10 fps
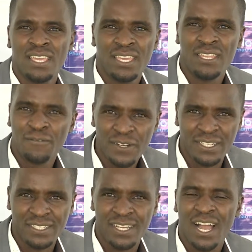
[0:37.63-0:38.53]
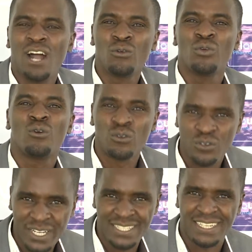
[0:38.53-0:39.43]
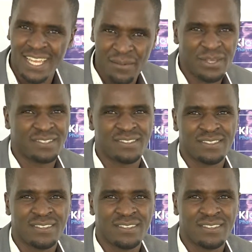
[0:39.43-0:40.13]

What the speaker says: In fact, how do we contract diabetes?